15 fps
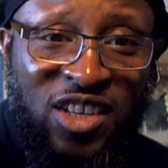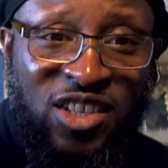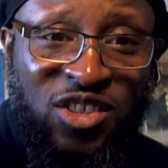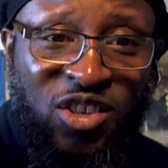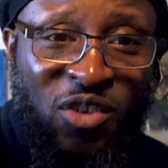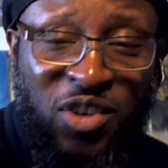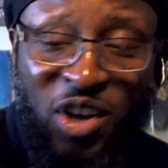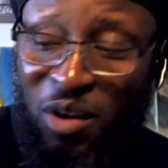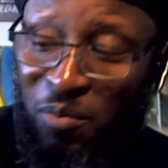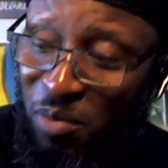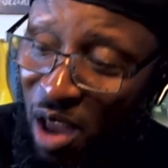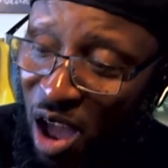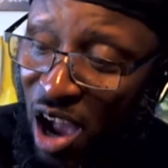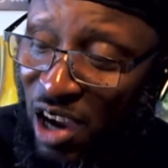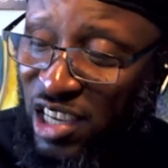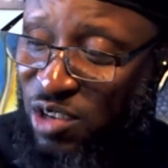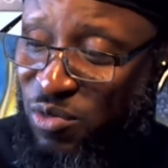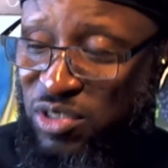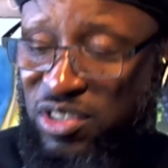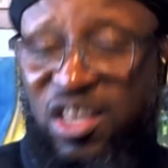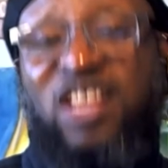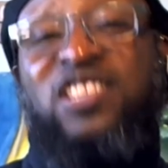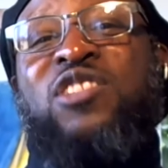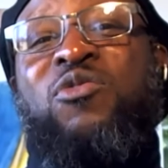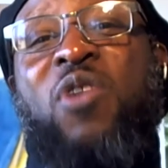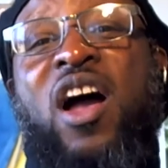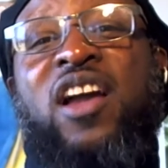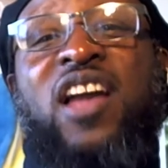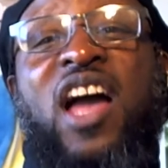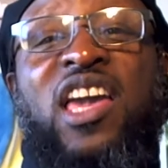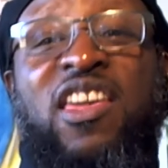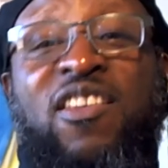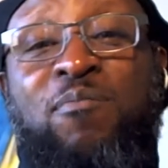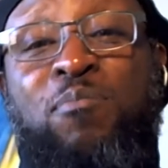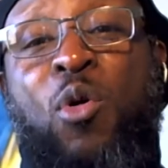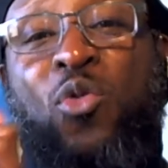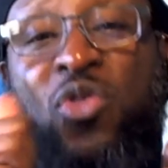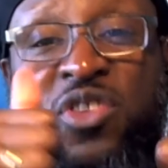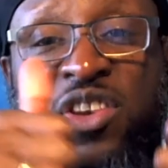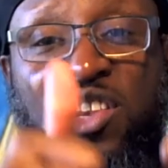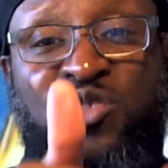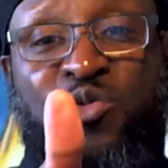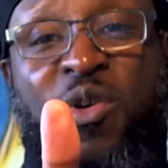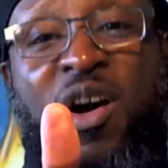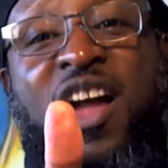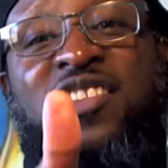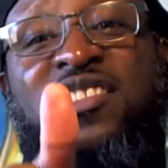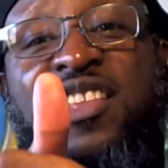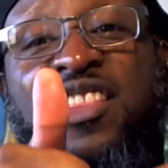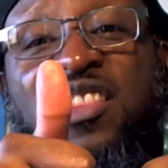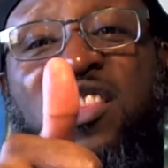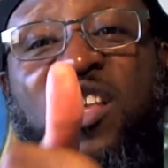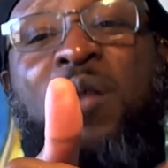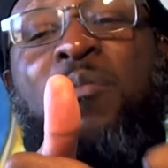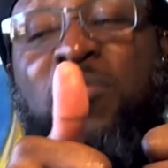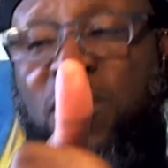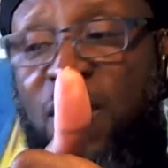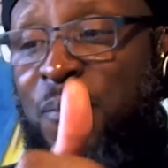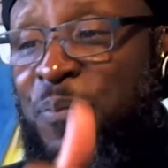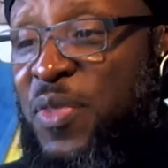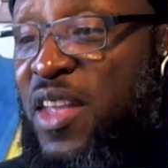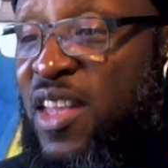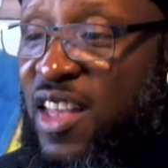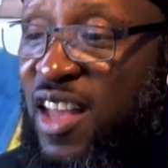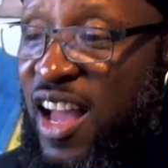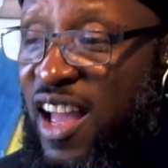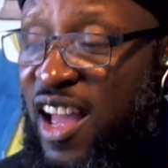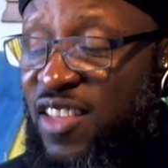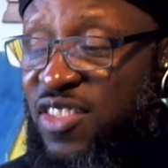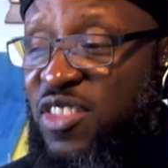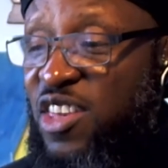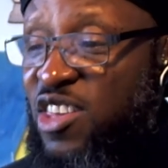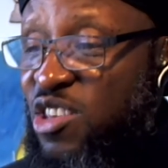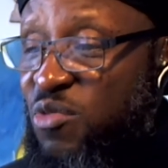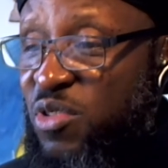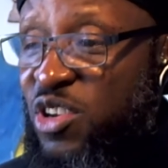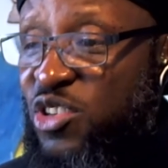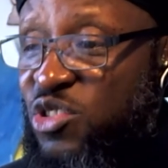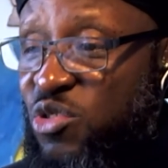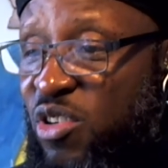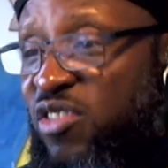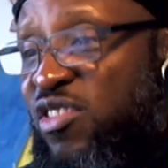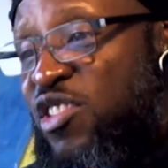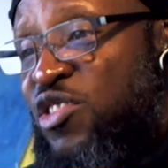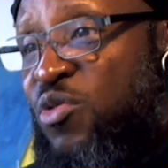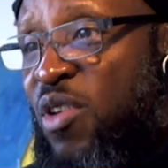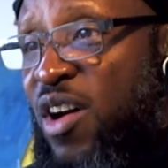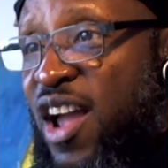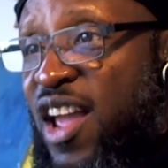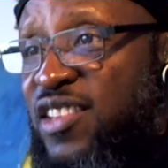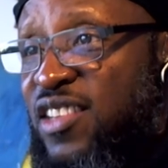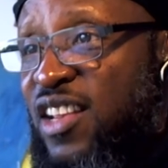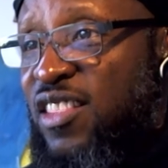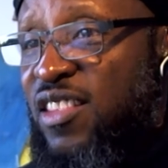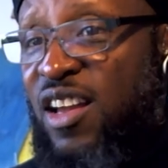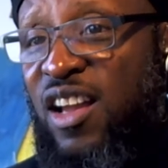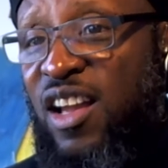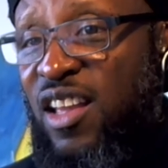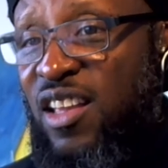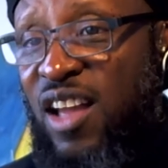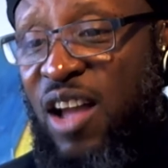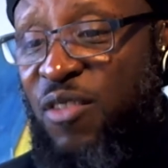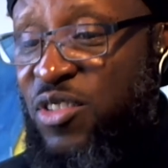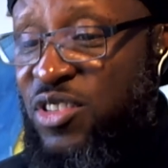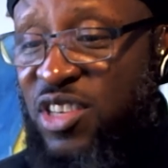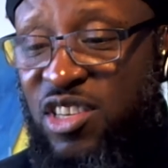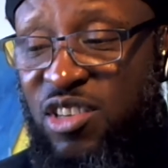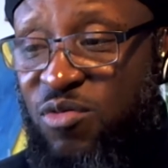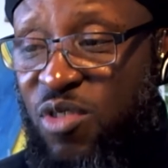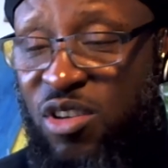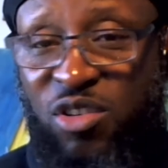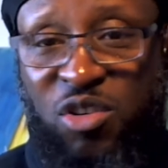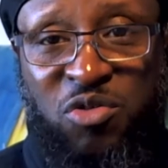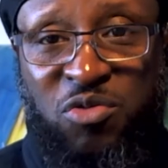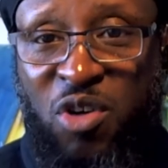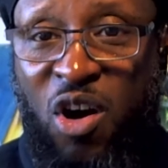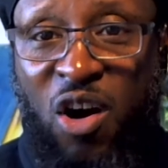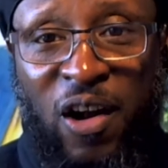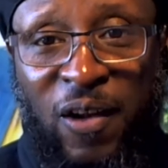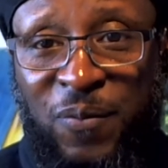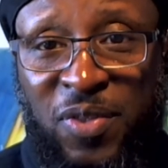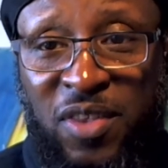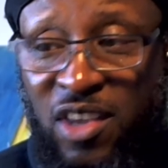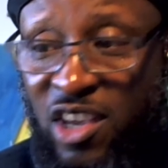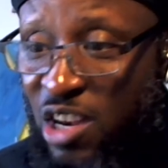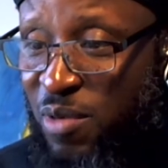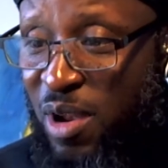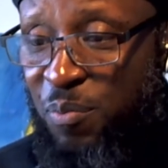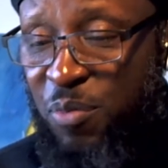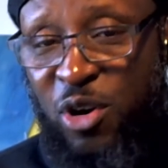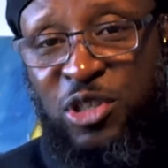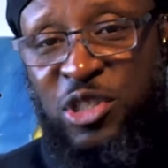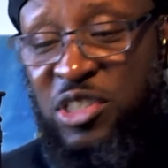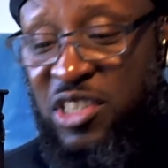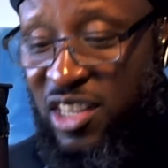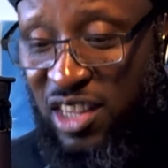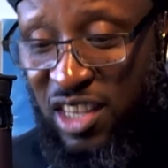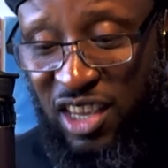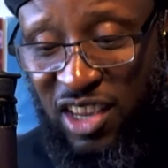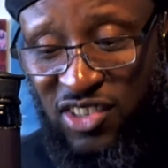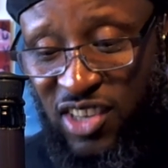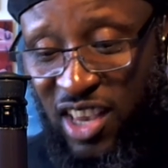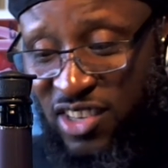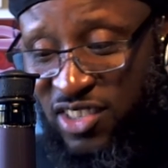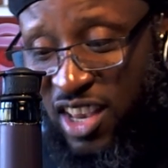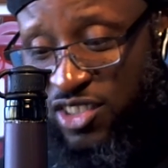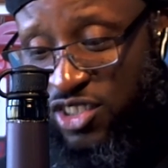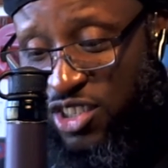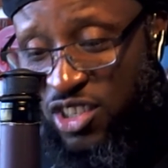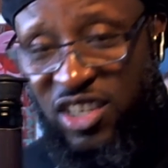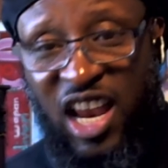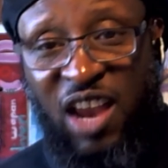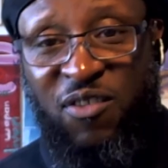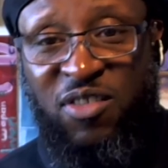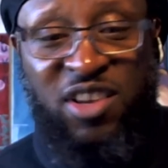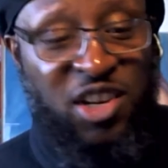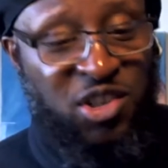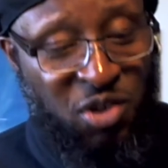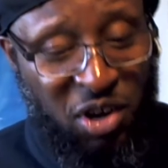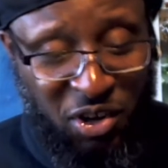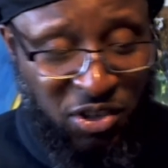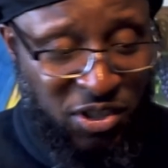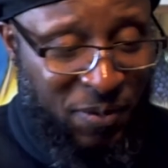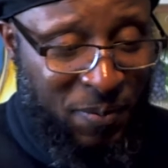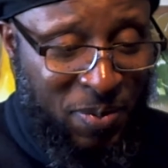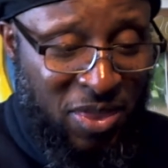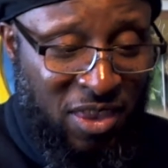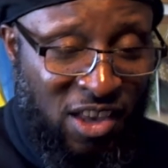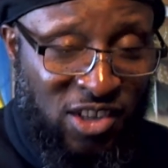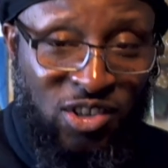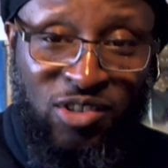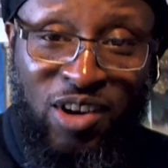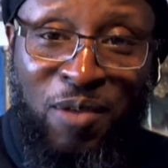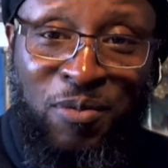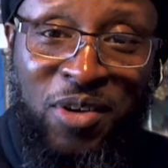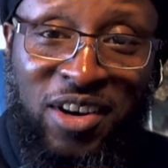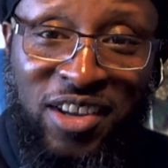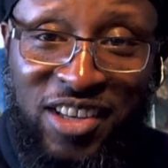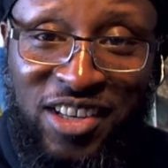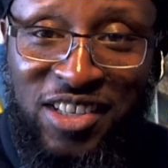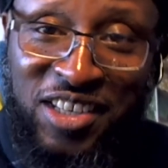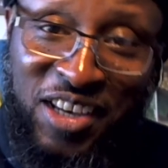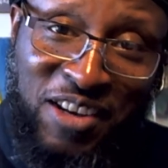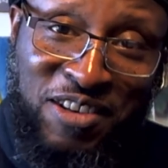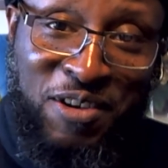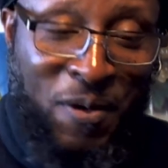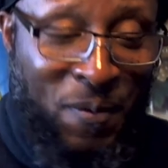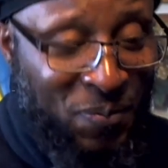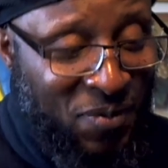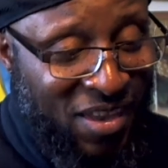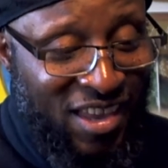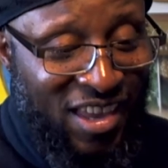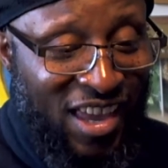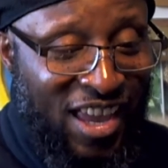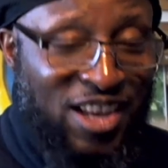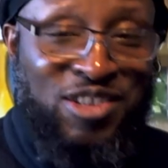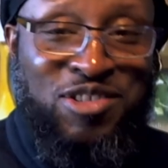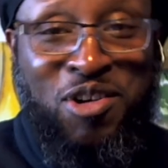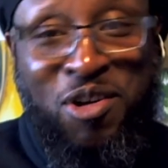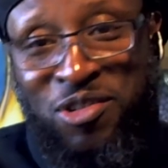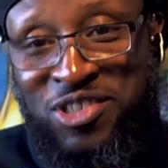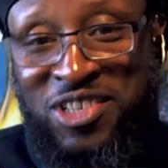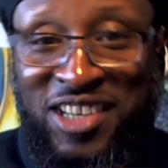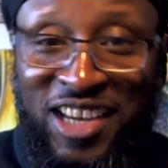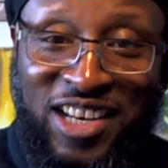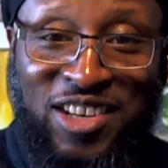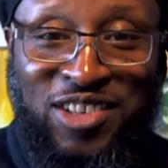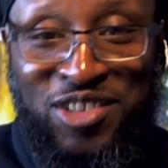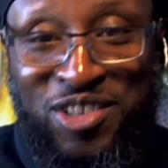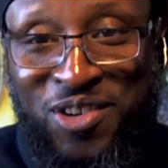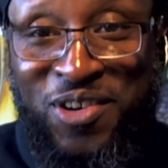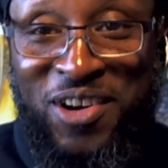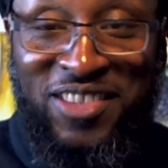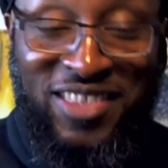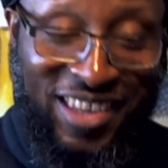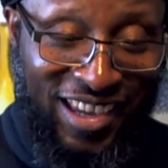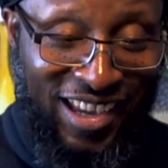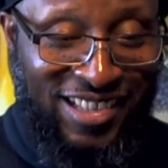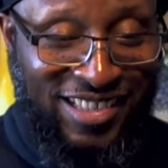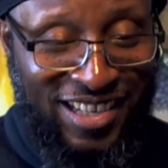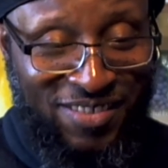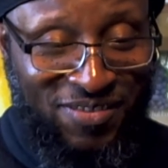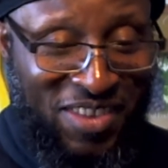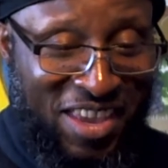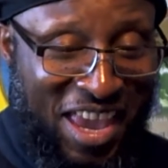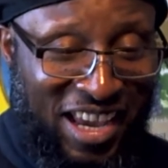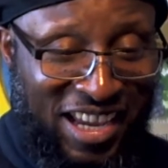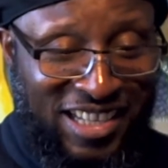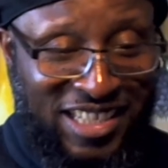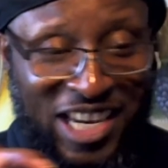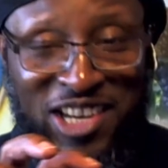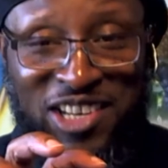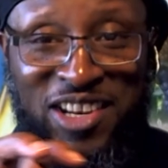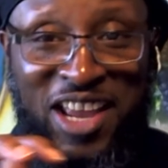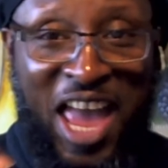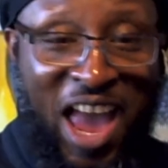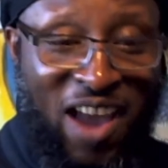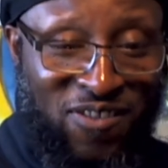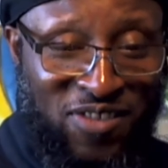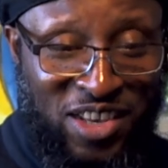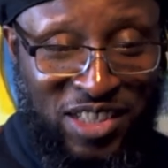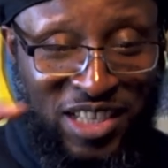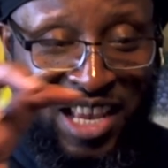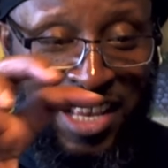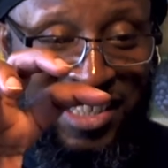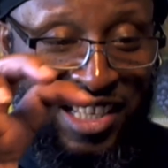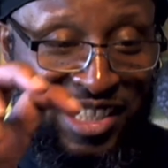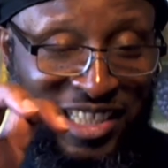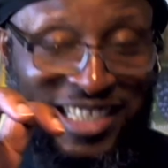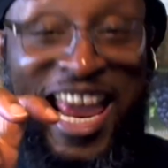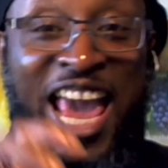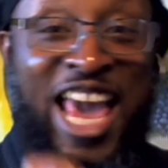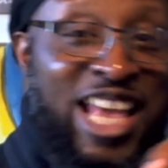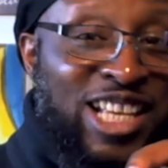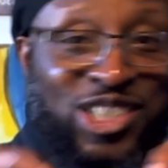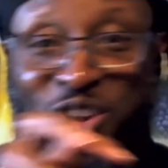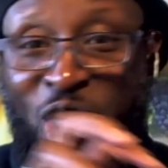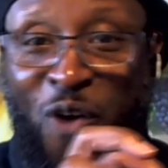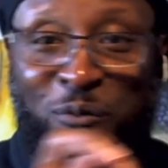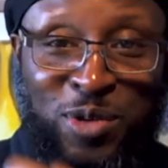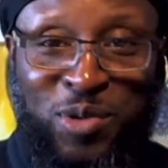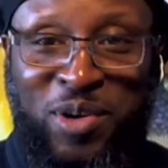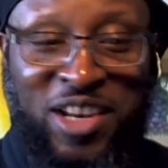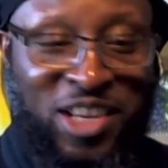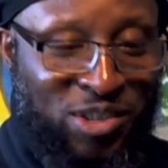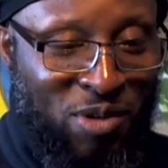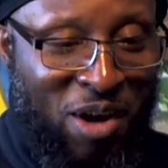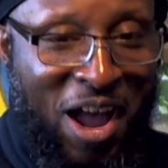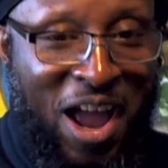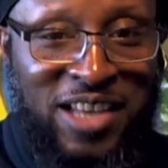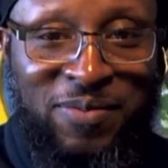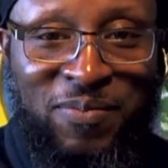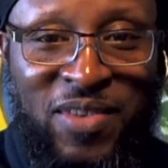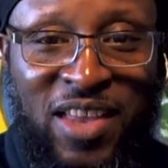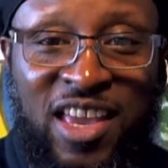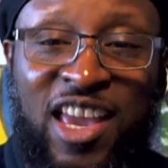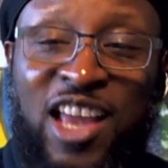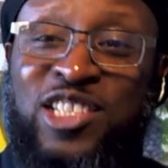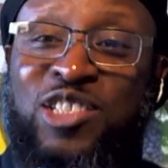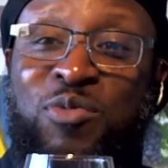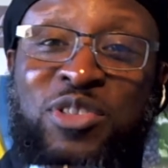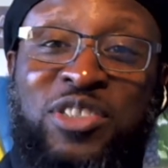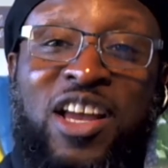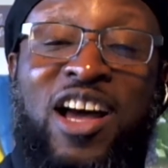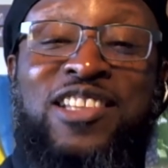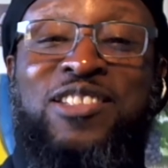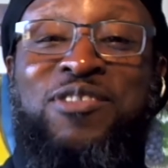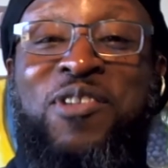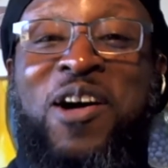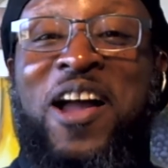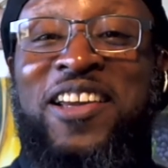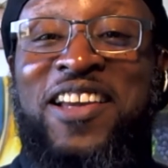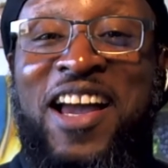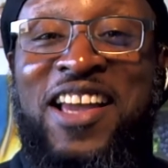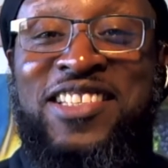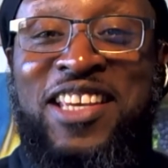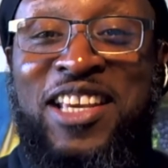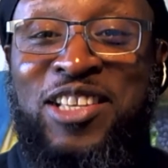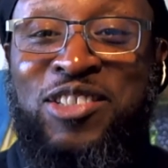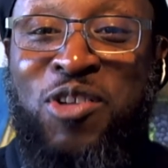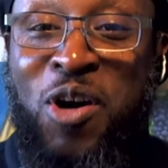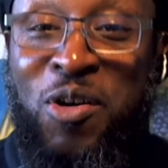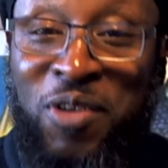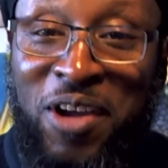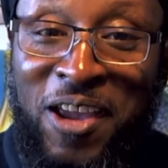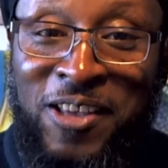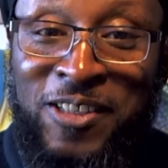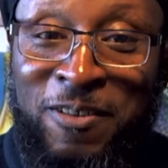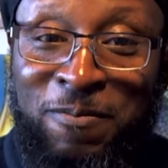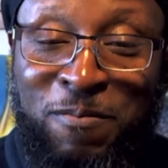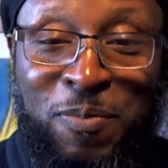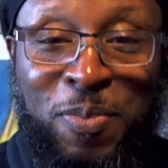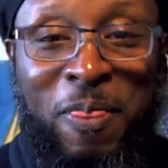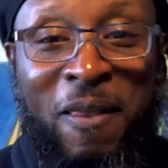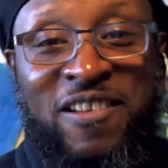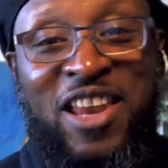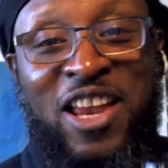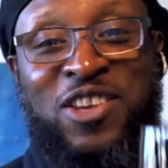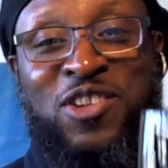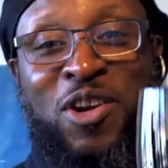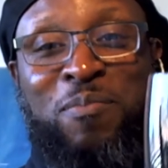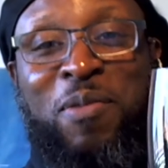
Sauvignon Blanc, was Wisconsin wine guy, give both of these wines a thumbs up. I, I think you would enjoy these wines. I, I, I, would say you won't go wrong by purchasing these as, as good everyday drinkers. So I'm going to continue indulging and enjoying these and, and continue to have this, this taste off between these wines. It's your Wisconsin wine guy saying, as always, let your